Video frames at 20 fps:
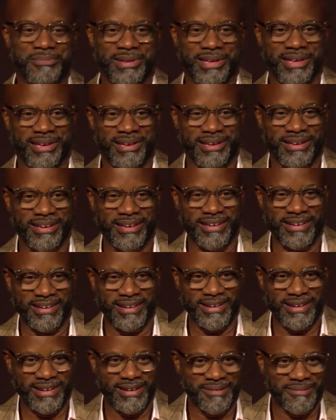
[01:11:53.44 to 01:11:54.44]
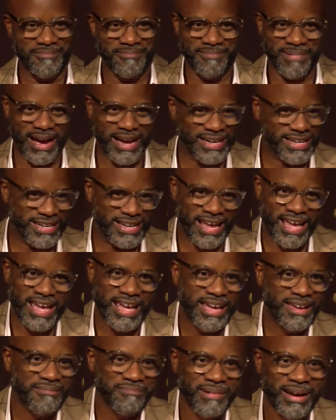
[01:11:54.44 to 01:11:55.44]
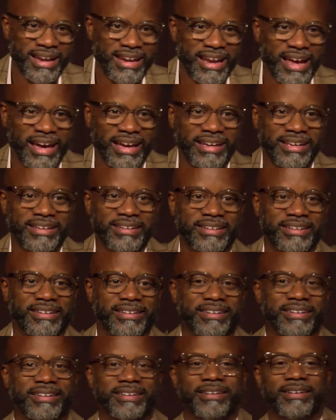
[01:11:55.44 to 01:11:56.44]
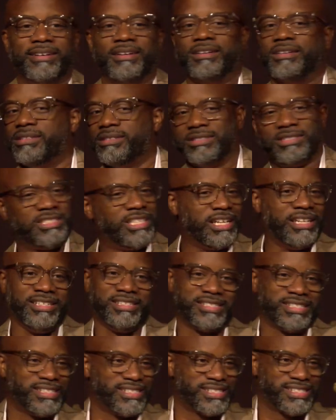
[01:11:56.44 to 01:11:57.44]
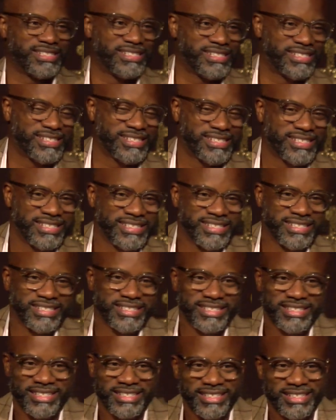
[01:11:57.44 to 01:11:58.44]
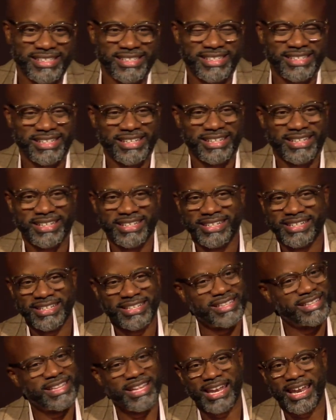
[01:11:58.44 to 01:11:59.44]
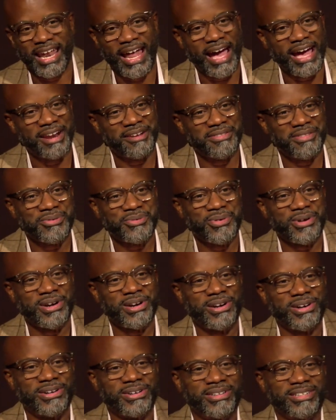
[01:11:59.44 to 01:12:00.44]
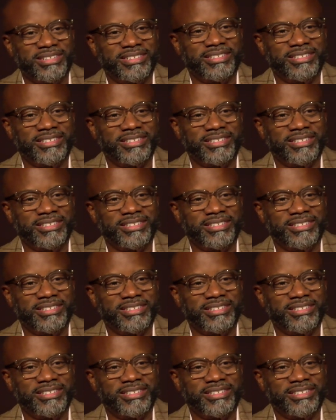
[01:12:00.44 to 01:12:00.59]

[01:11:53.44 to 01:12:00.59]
me by day and by night. Jesus, the light of the world.